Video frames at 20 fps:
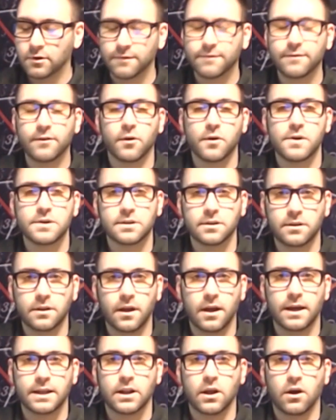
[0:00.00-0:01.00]
we're focused a
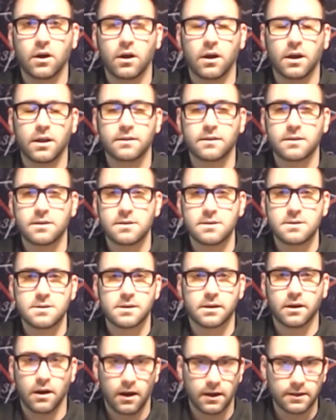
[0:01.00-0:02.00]
lot on
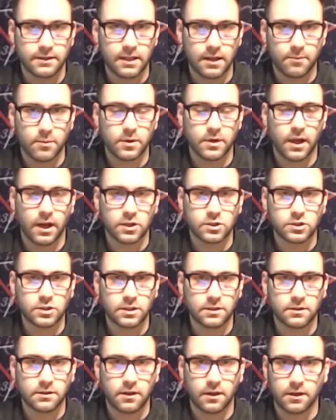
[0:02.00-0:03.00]
the content
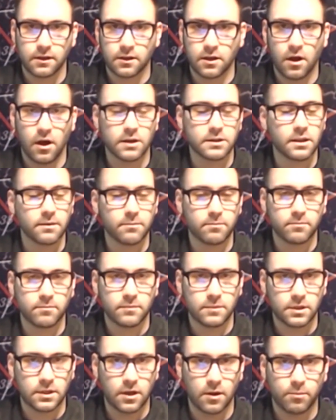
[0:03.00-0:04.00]
production and content,
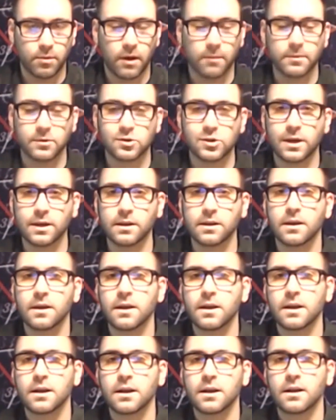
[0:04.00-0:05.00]
publishing.
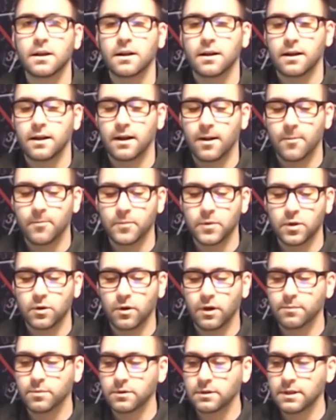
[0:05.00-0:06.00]

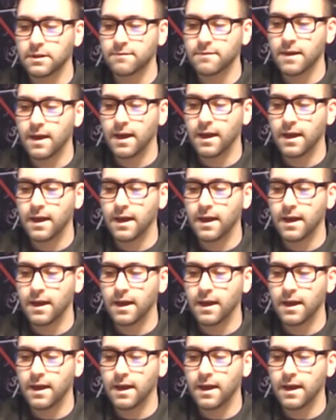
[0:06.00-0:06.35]
I believe